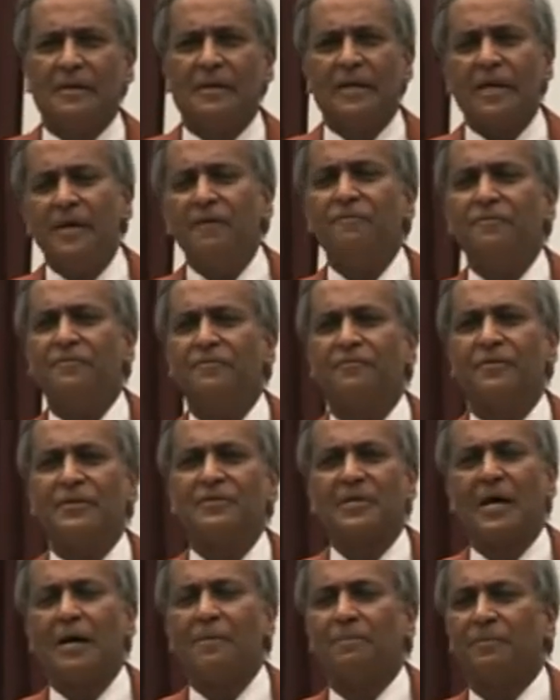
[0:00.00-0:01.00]
if, for
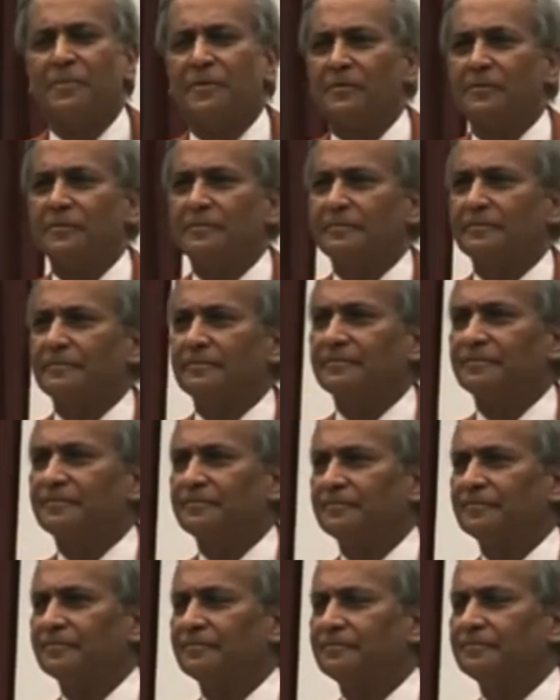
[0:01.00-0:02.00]
example,
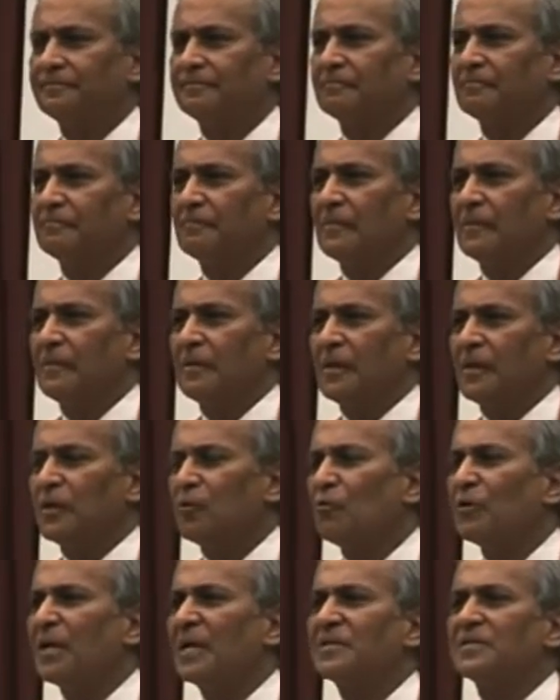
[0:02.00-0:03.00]
you
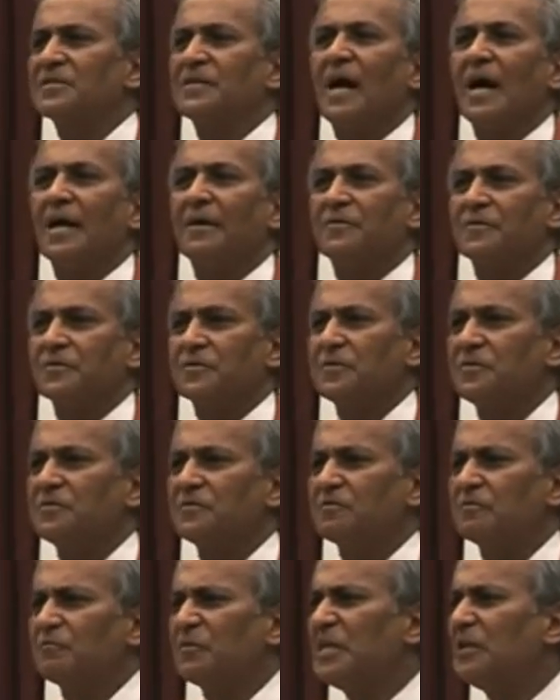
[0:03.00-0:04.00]
look at sciences,
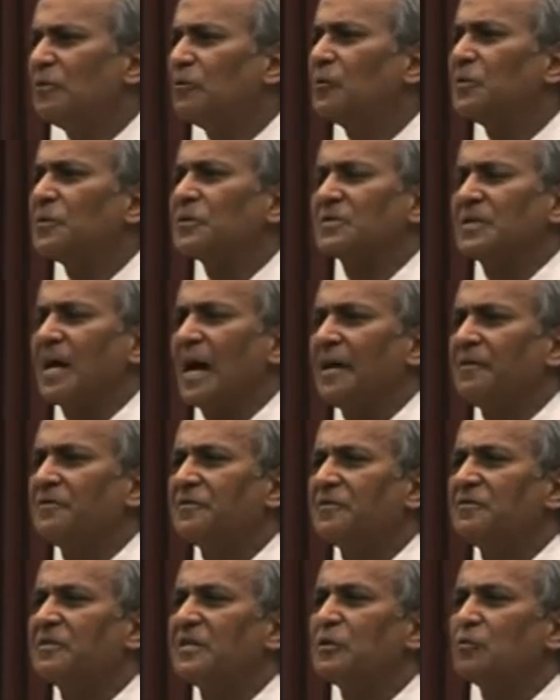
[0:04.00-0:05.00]
within all the
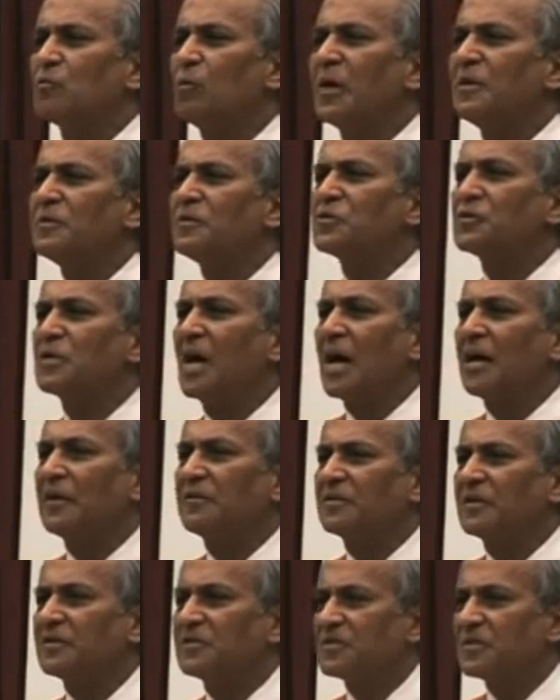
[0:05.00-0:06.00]
sciences, there is one science
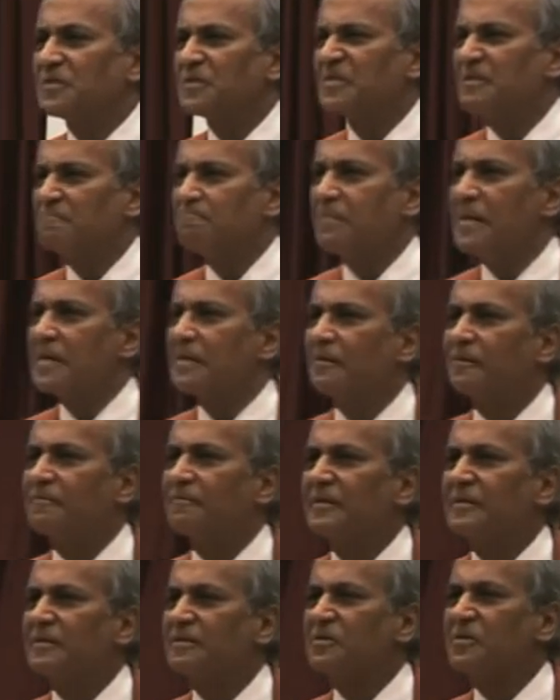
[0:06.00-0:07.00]
that sits at the middle of
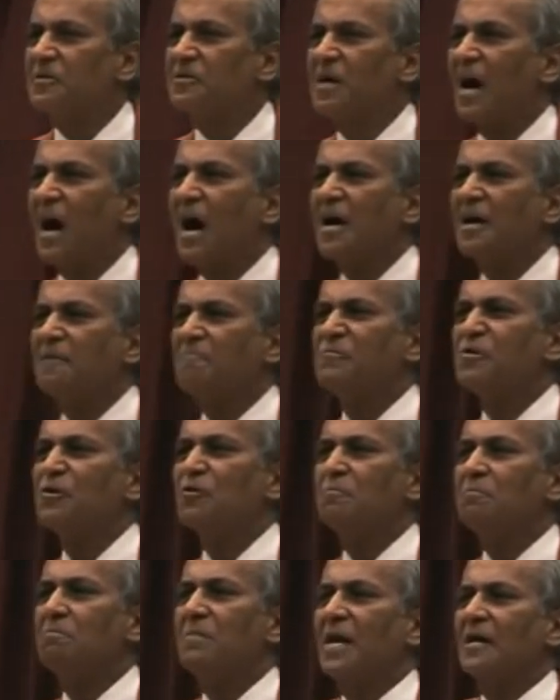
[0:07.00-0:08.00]
it and says, I am your
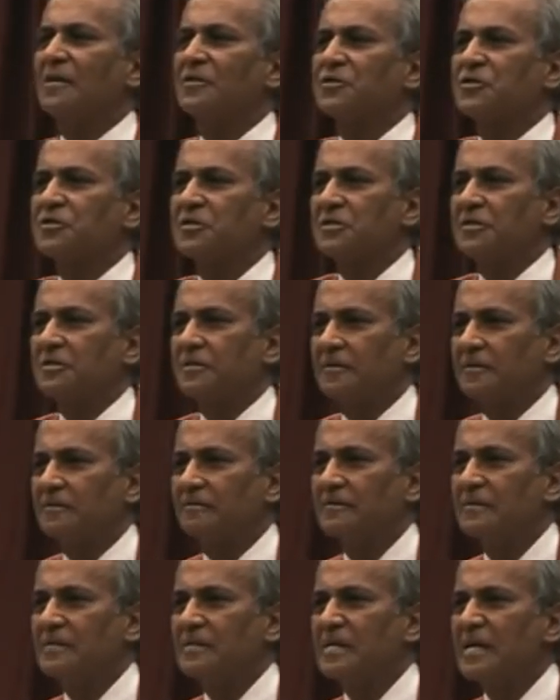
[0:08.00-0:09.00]
master.
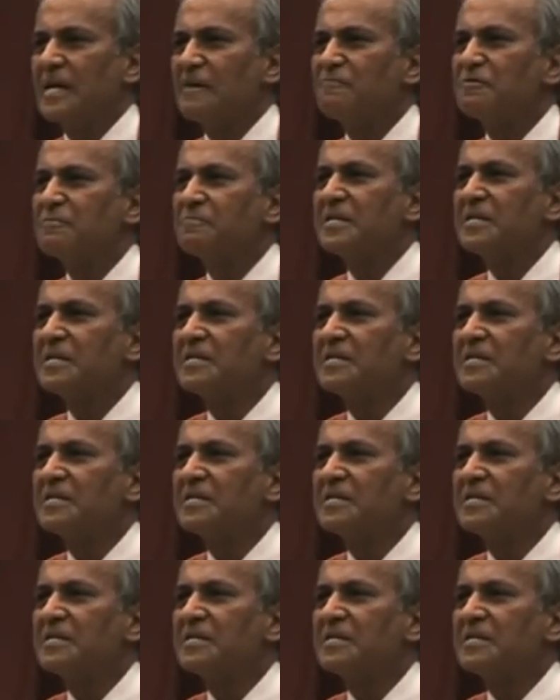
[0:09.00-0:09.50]
Everybody